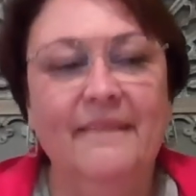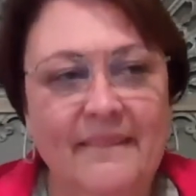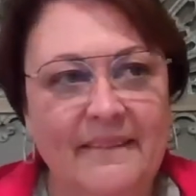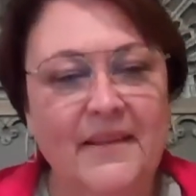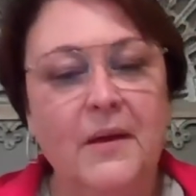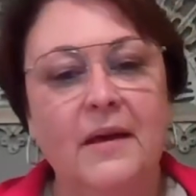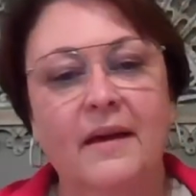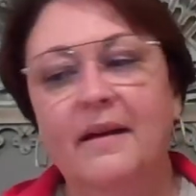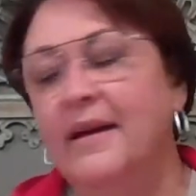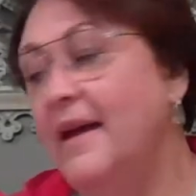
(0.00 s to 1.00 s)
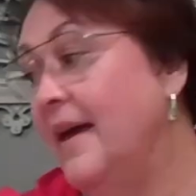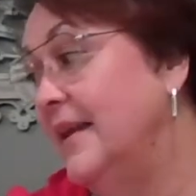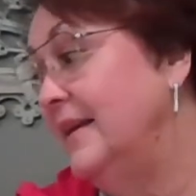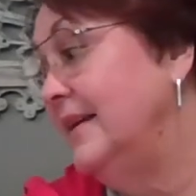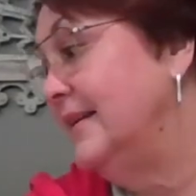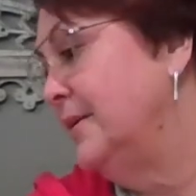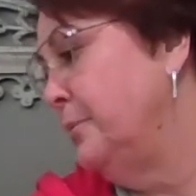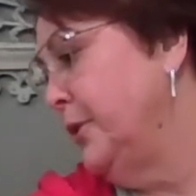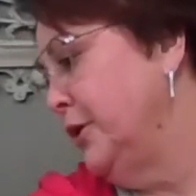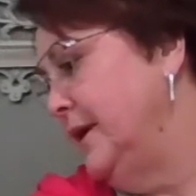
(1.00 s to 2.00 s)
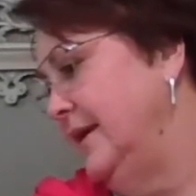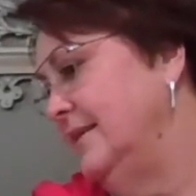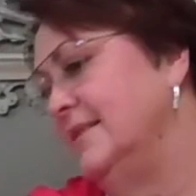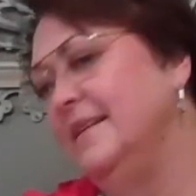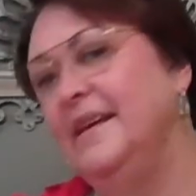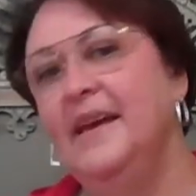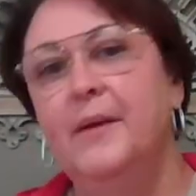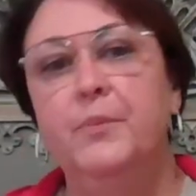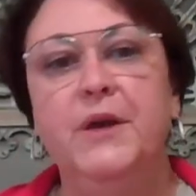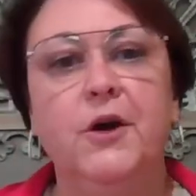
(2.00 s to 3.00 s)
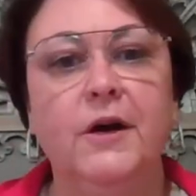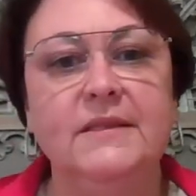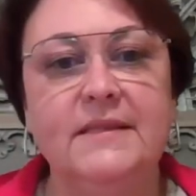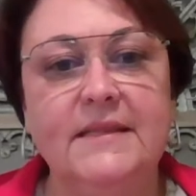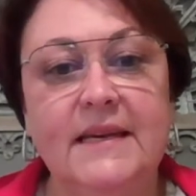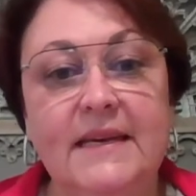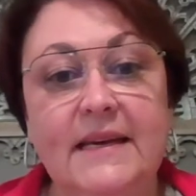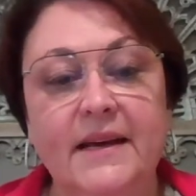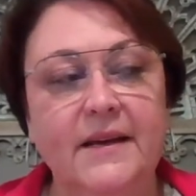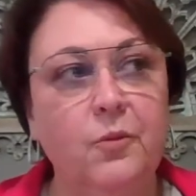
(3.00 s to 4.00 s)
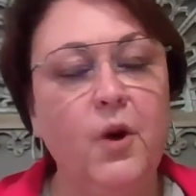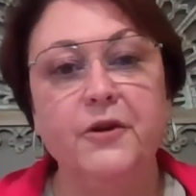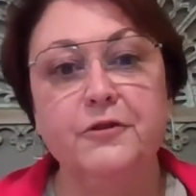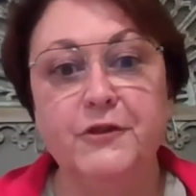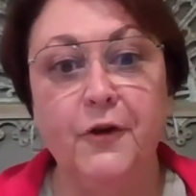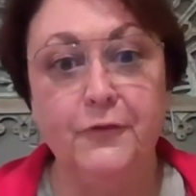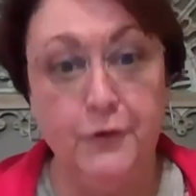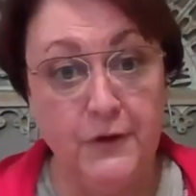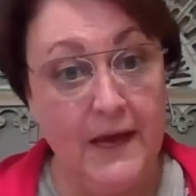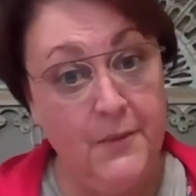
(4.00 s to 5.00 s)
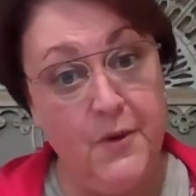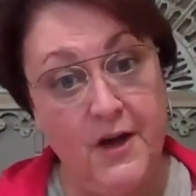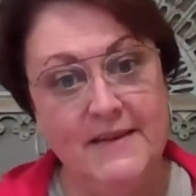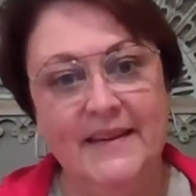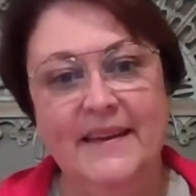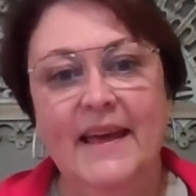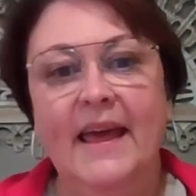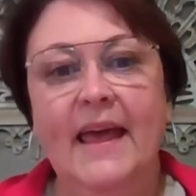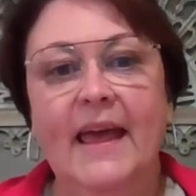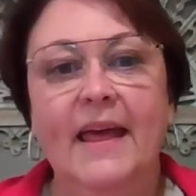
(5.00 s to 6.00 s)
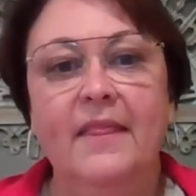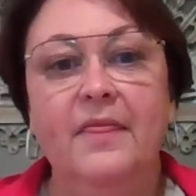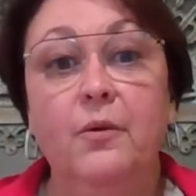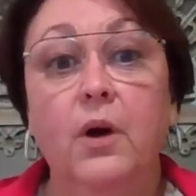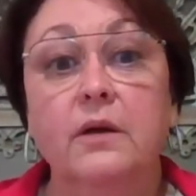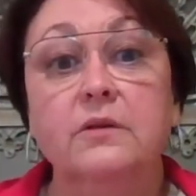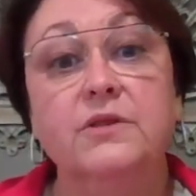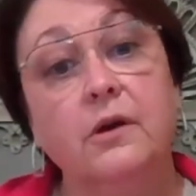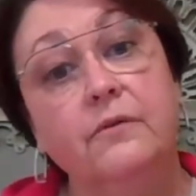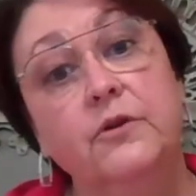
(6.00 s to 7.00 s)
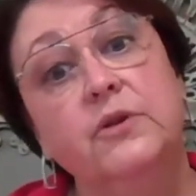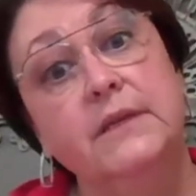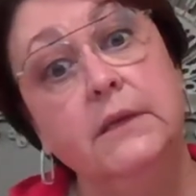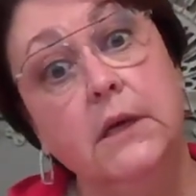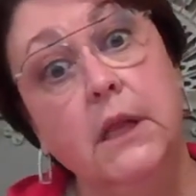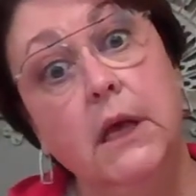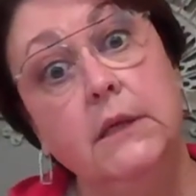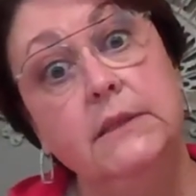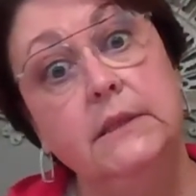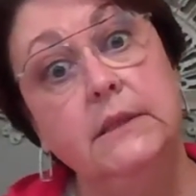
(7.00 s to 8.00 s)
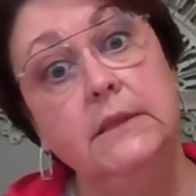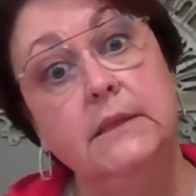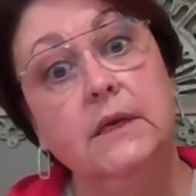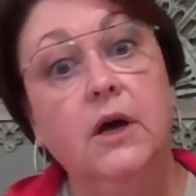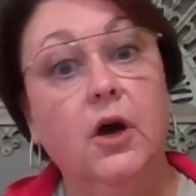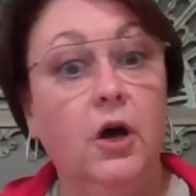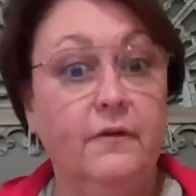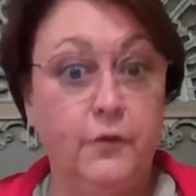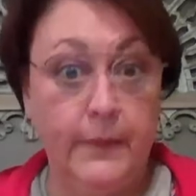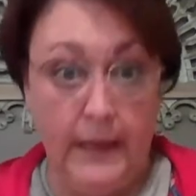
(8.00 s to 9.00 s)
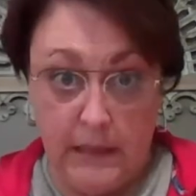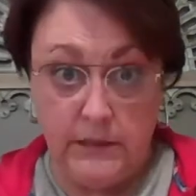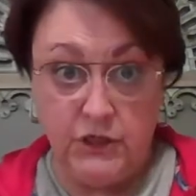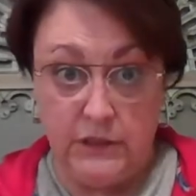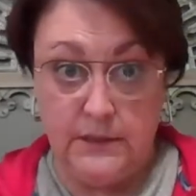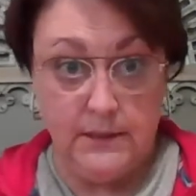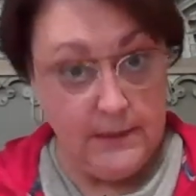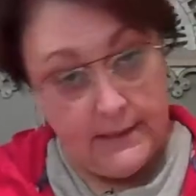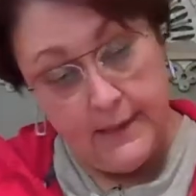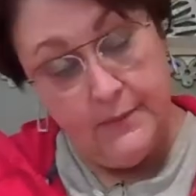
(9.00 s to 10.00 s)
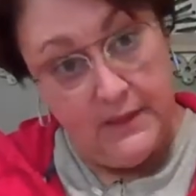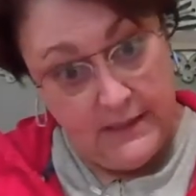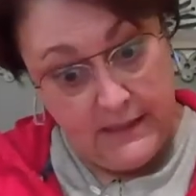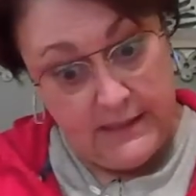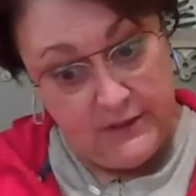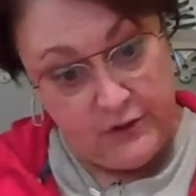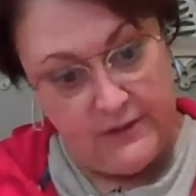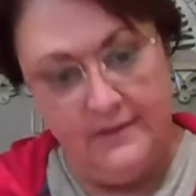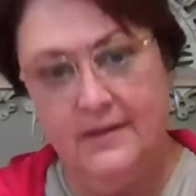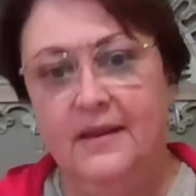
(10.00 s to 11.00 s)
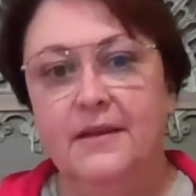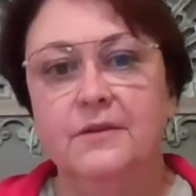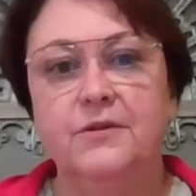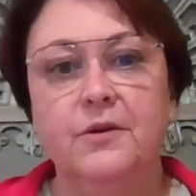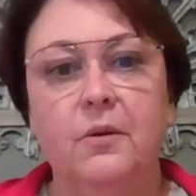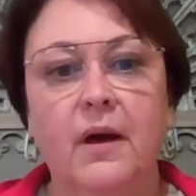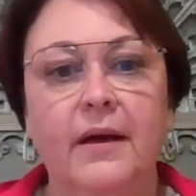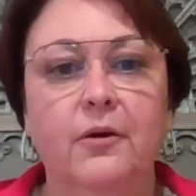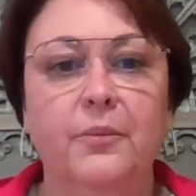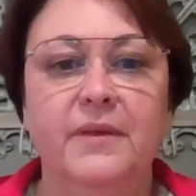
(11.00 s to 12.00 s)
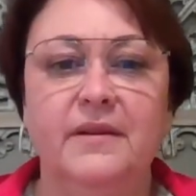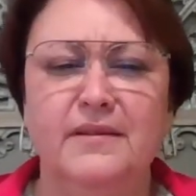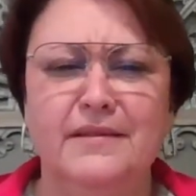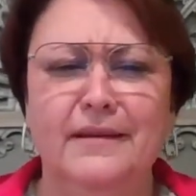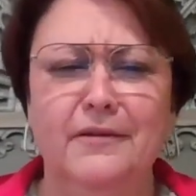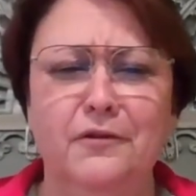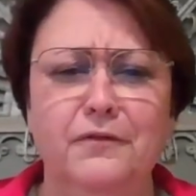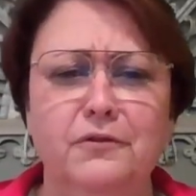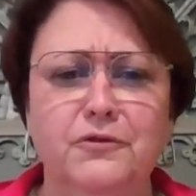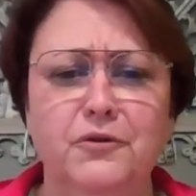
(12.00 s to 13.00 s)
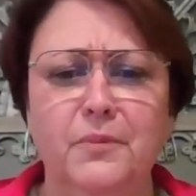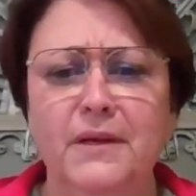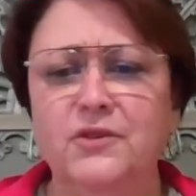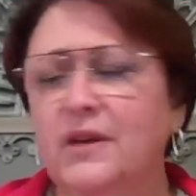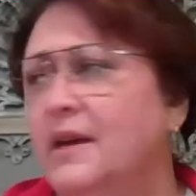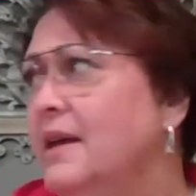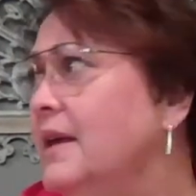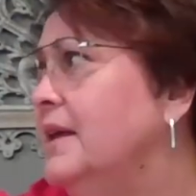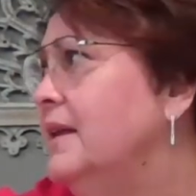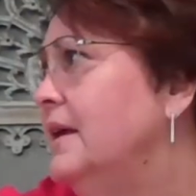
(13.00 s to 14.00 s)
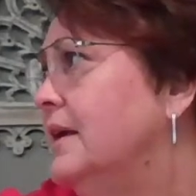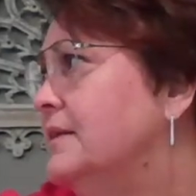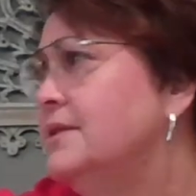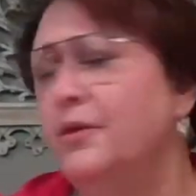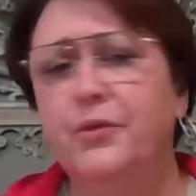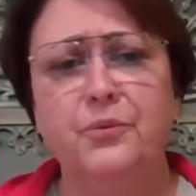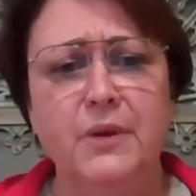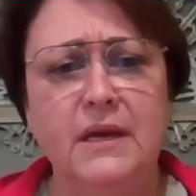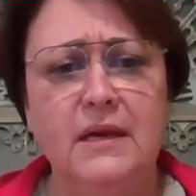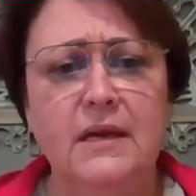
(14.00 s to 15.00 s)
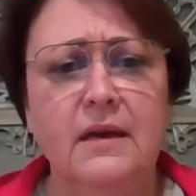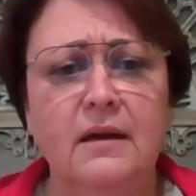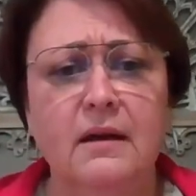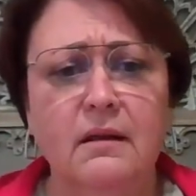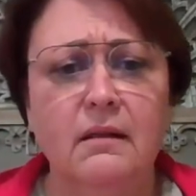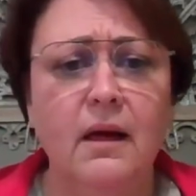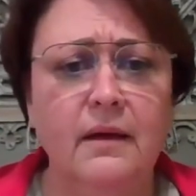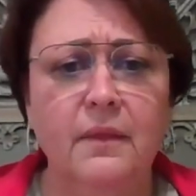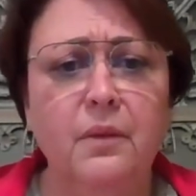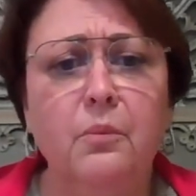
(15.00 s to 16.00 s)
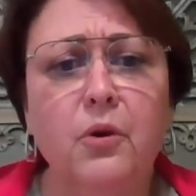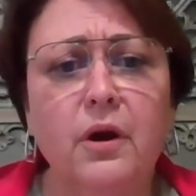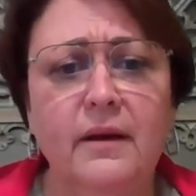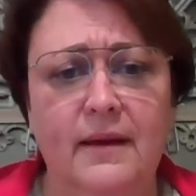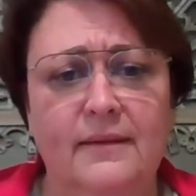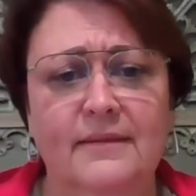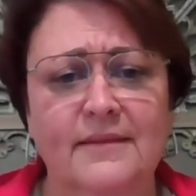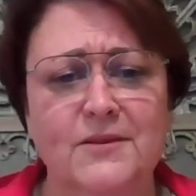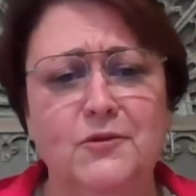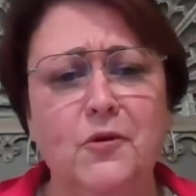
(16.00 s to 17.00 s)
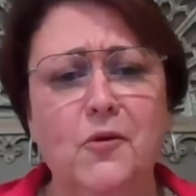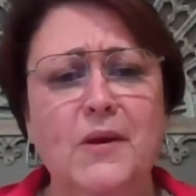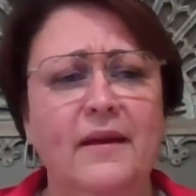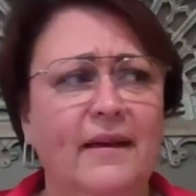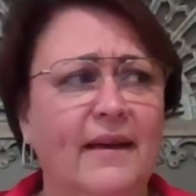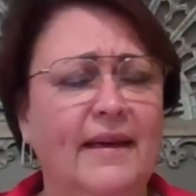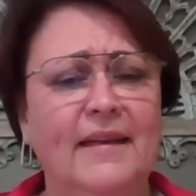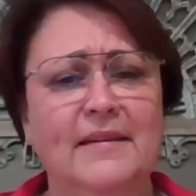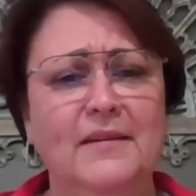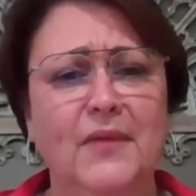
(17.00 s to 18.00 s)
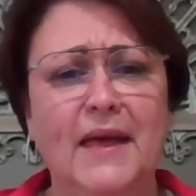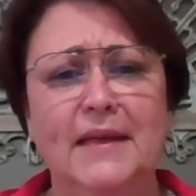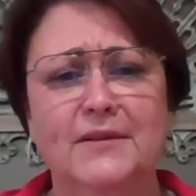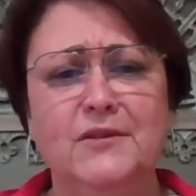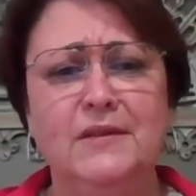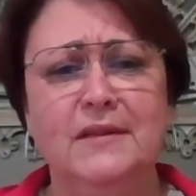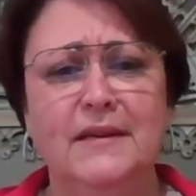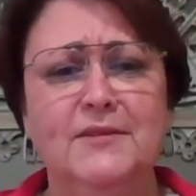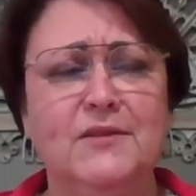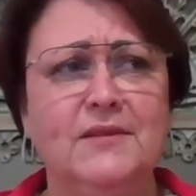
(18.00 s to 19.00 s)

uh, Addie barking because the uh, water softener came on, and the water softener is in a closet up in my kitchen, and I'm in the kitchen. So I hope that doesn't interfere too much. It is three o'clock in the morning. So, and that it's it's